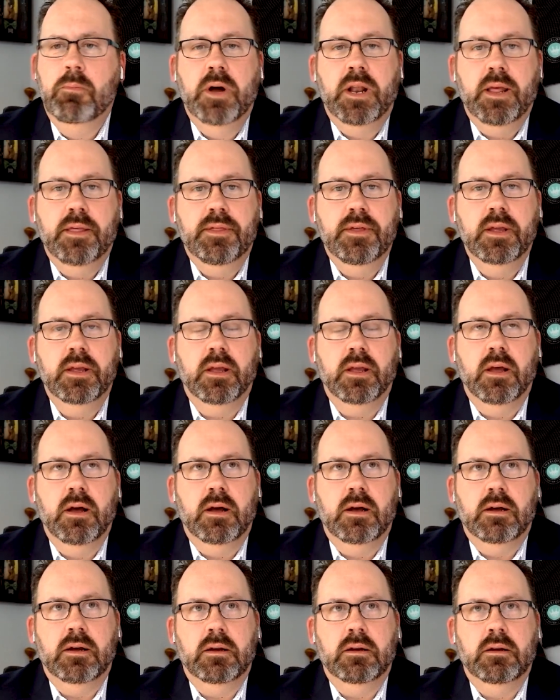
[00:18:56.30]
But I think,
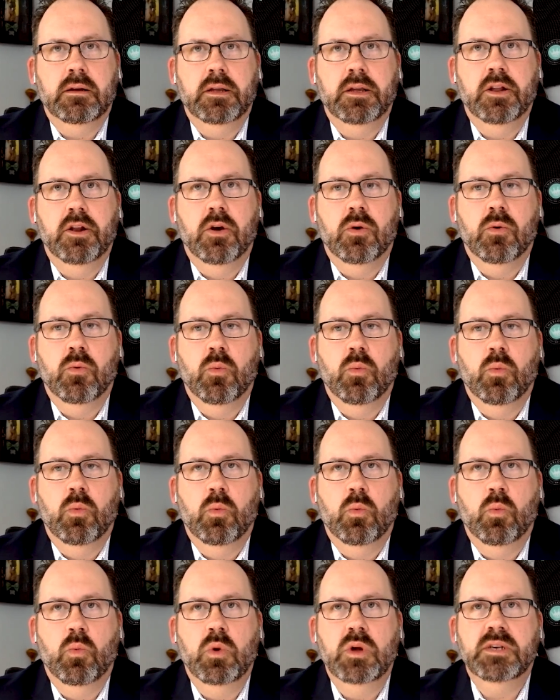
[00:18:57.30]

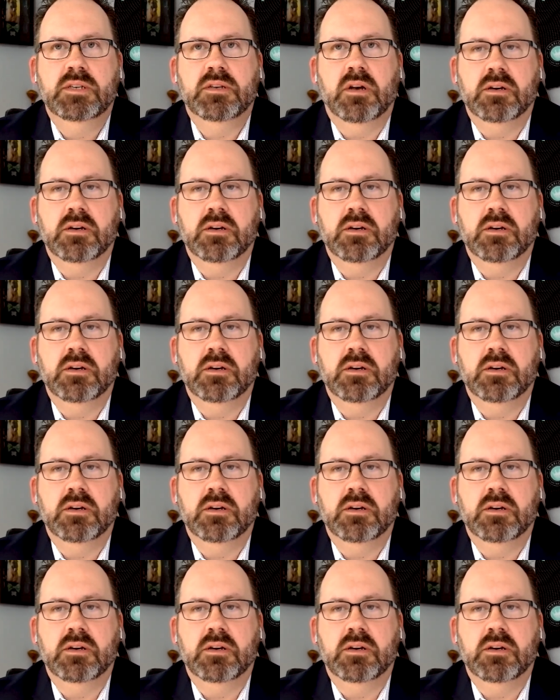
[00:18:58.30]
we